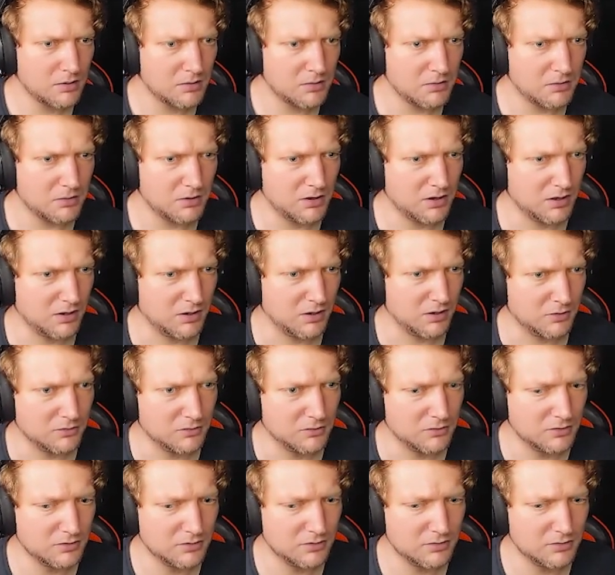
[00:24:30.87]
Uh-oh.
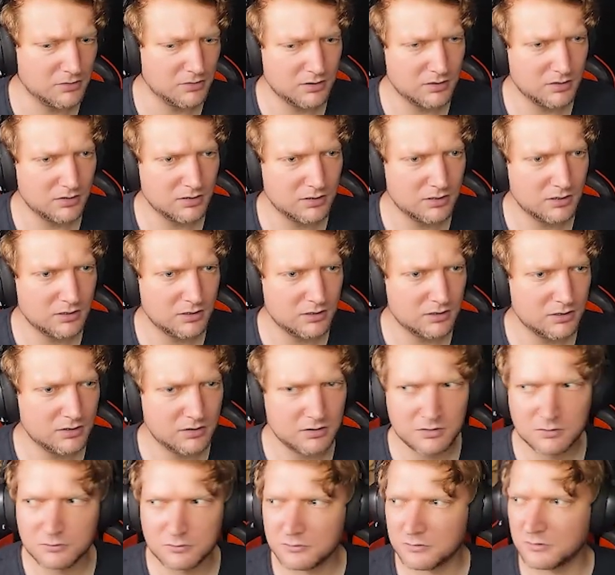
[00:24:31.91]

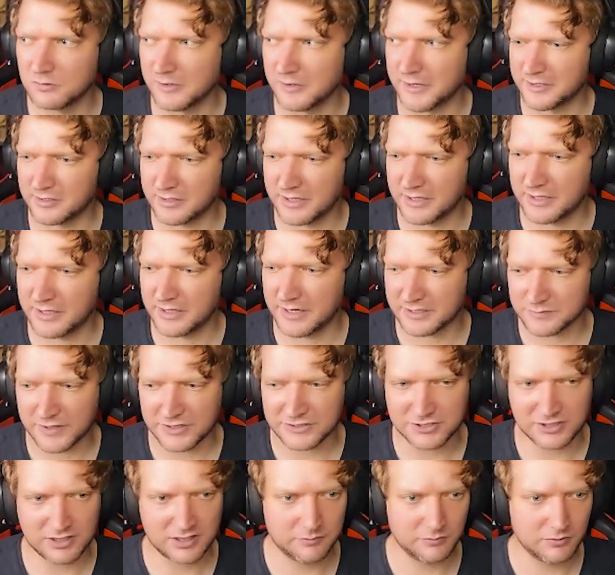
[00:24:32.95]
Well, I don't like this
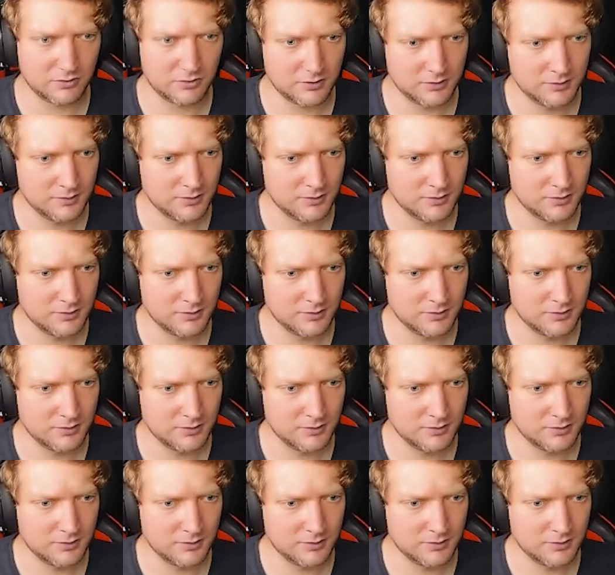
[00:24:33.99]
much anymore.